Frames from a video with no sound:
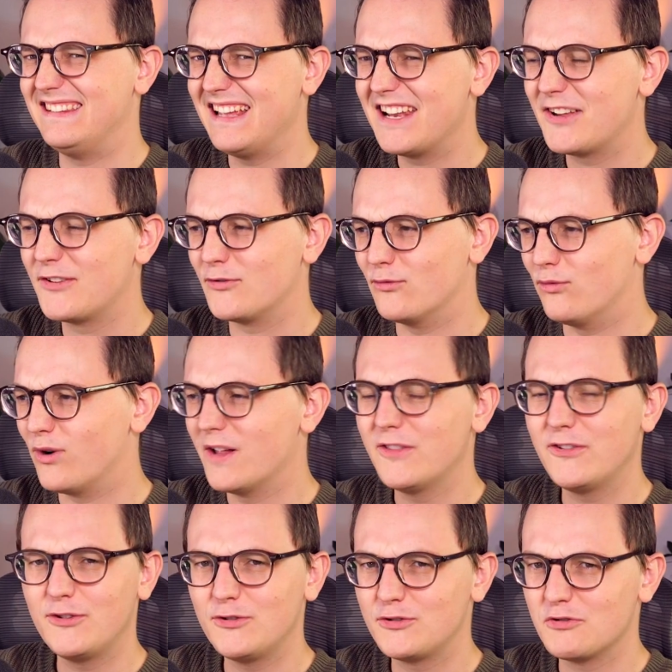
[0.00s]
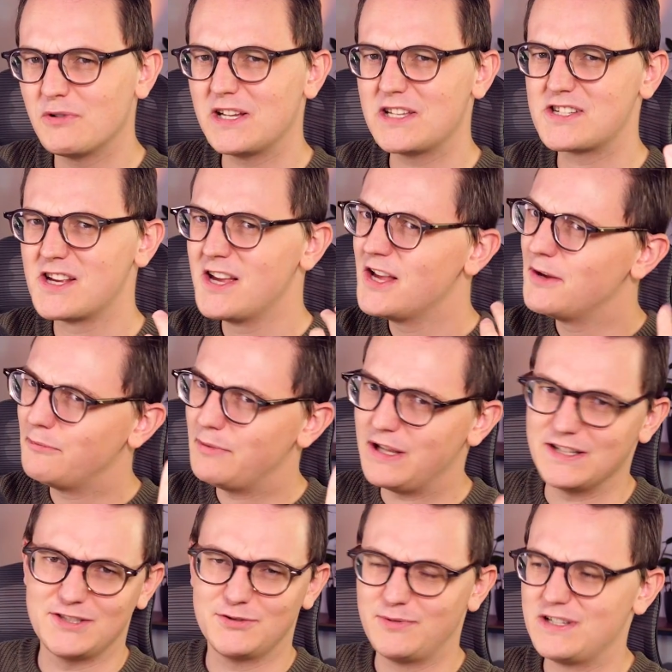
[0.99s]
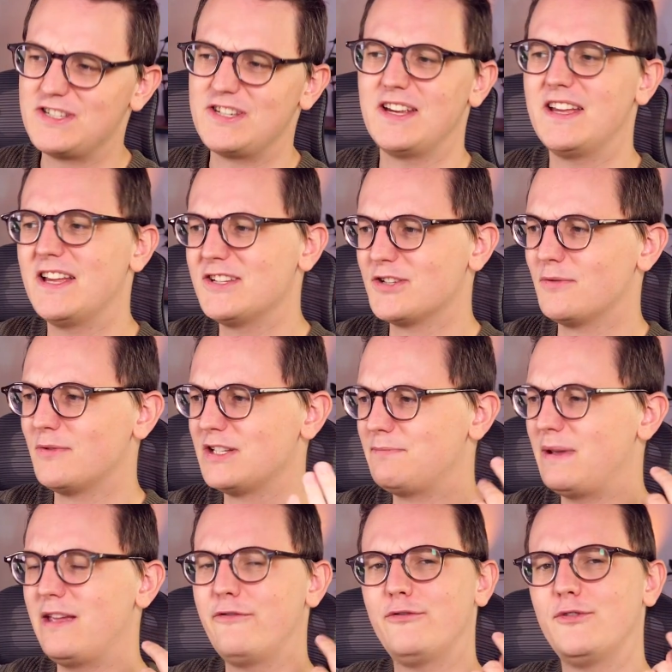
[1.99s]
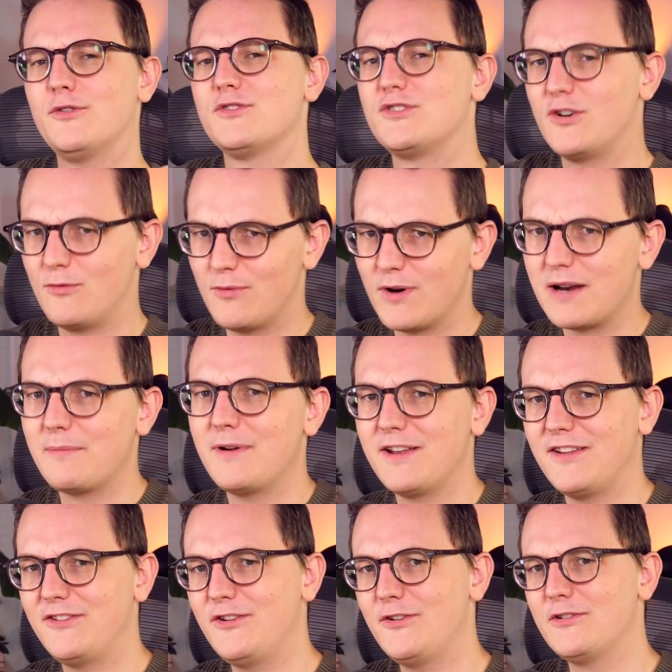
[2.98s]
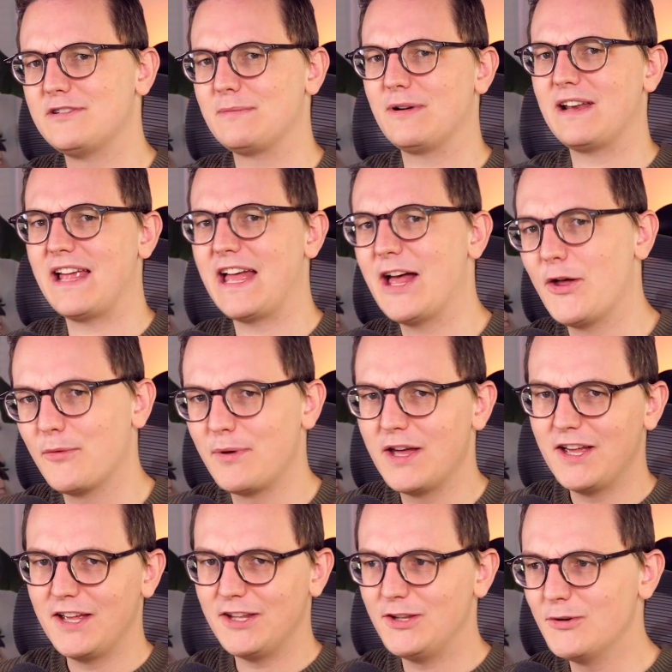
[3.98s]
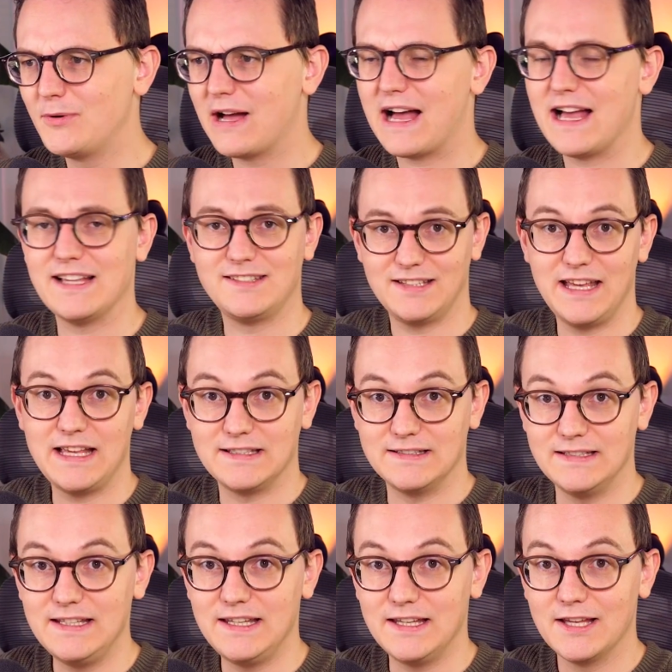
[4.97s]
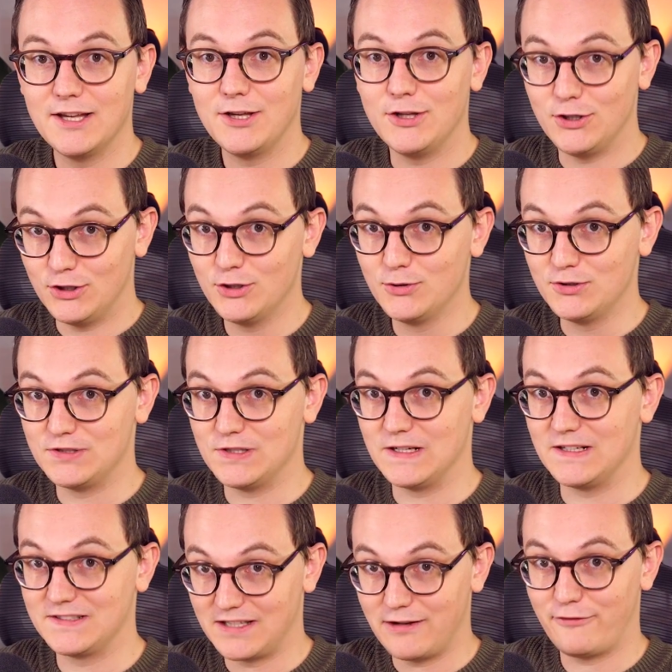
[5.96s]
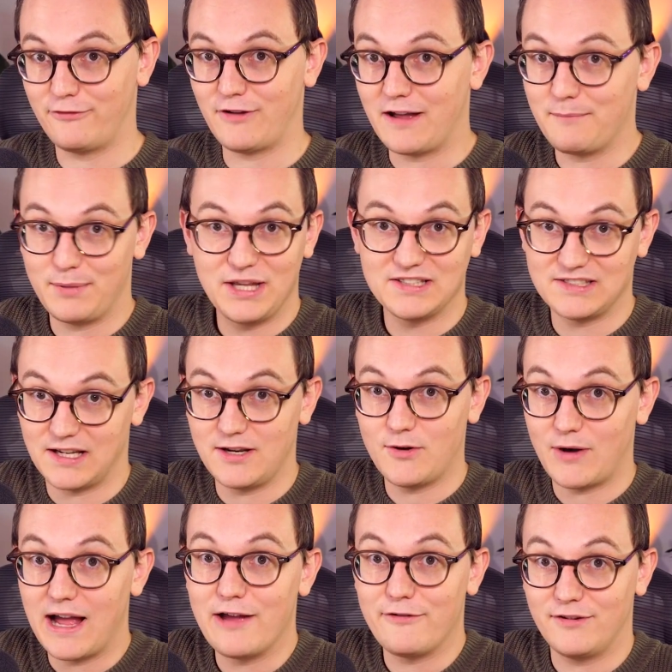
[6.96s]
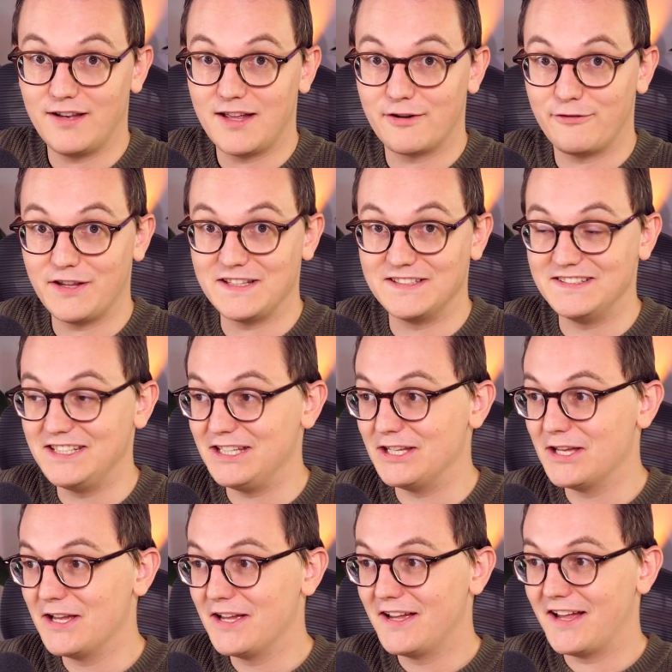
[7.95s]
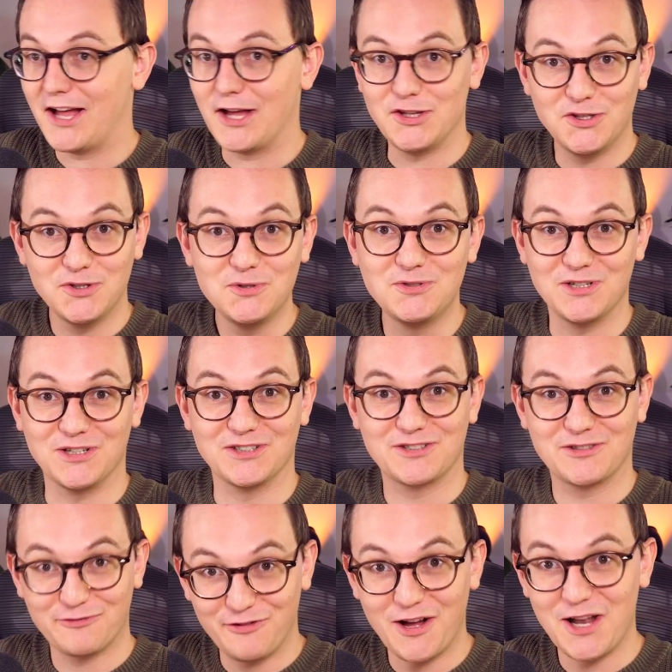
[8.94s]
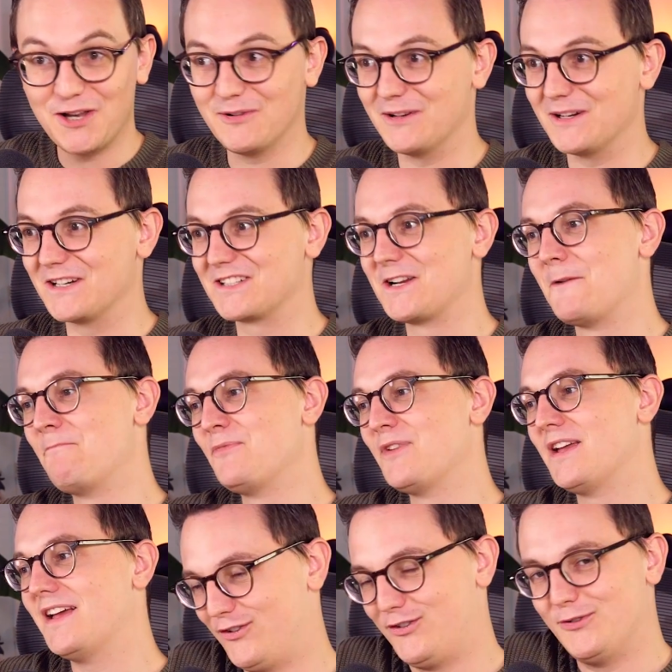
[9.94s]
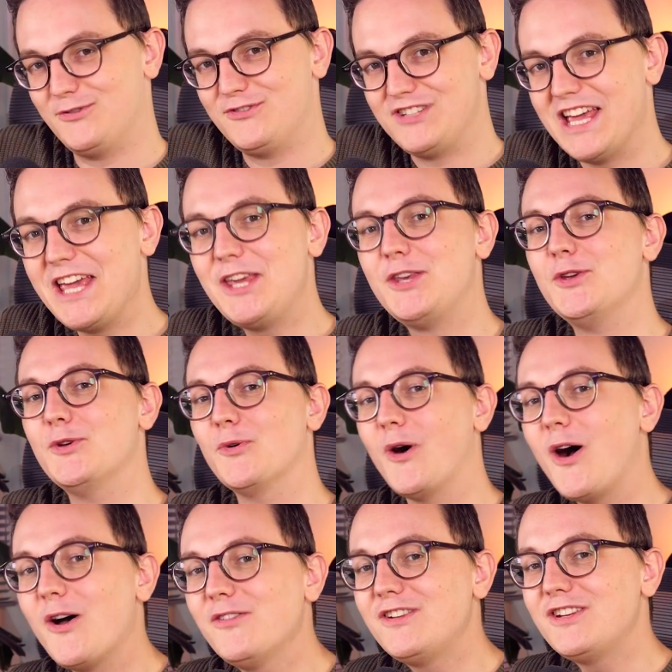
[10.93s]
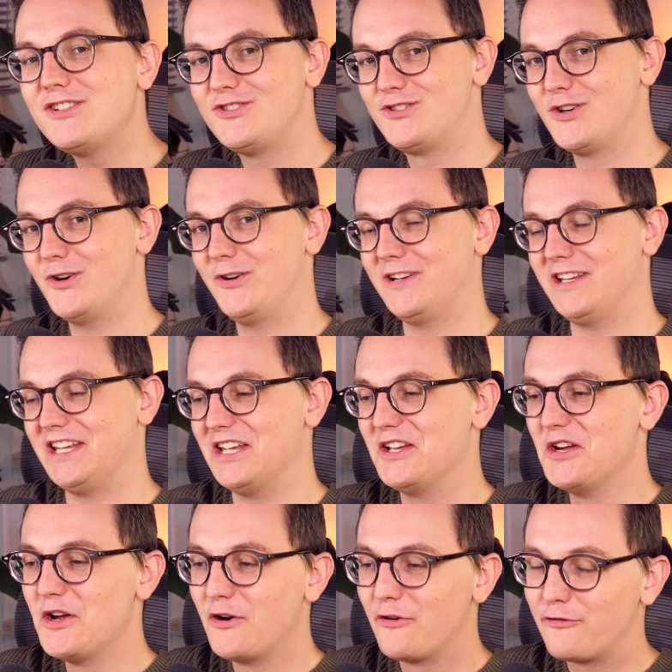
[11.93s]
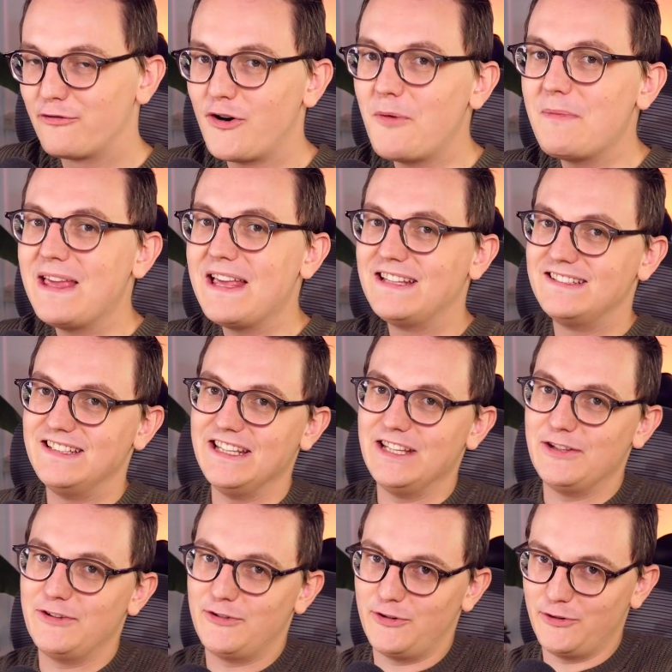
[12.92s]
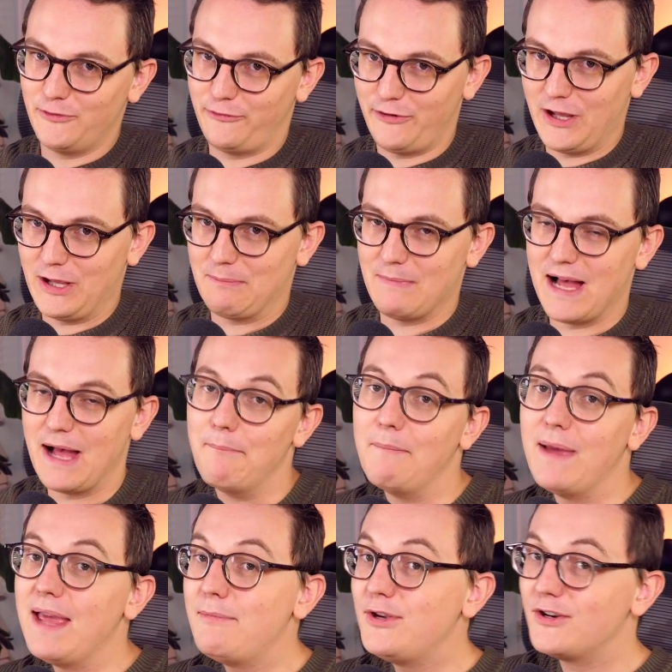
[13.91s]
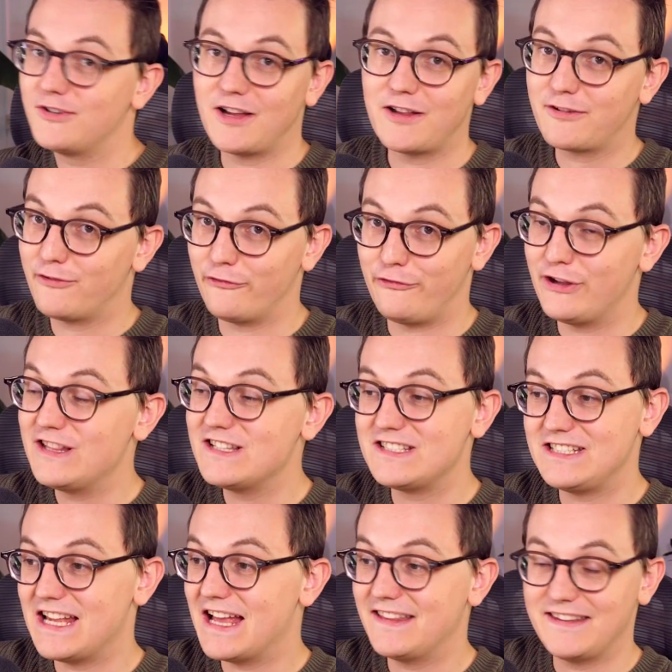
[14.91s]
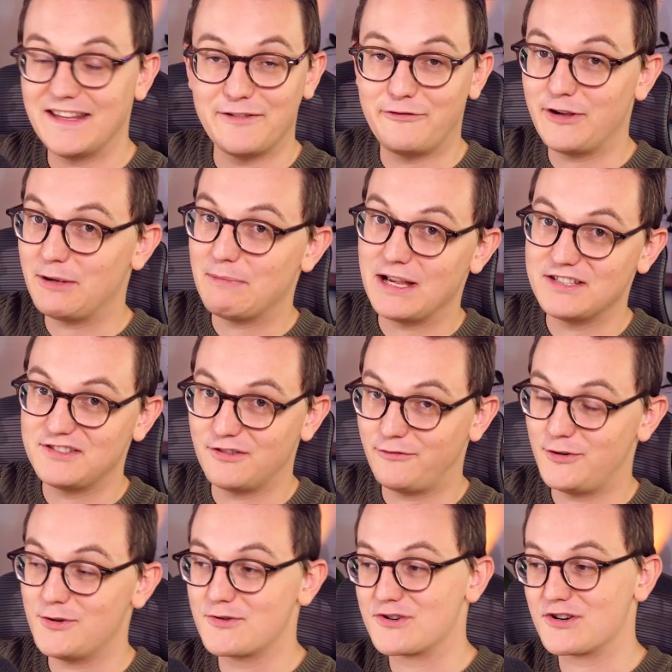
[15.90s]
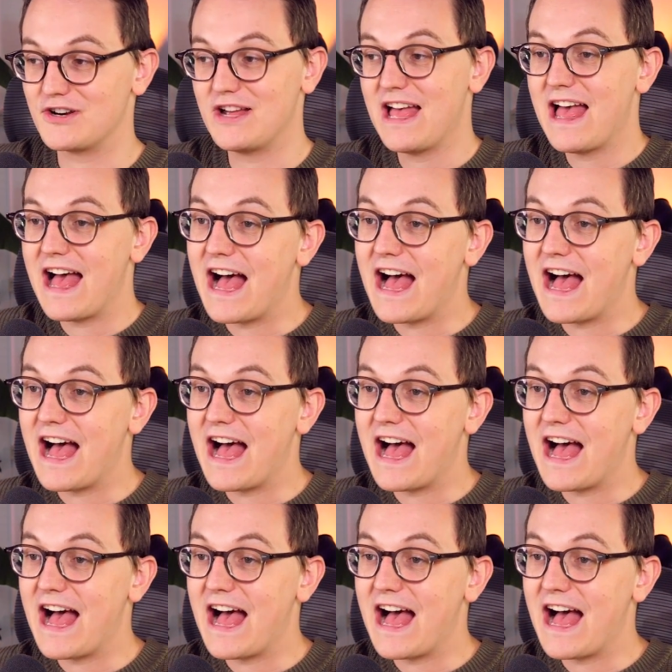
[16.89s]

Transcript: didn't want to switch because switching is always painful. So what I'm gonna do is I'm gonna help you guys, the XD users, because I know I have a lot of XD users, followers, to take you on this journey from XD to Figma. Maybe you're not convinced yet that Figma is the future.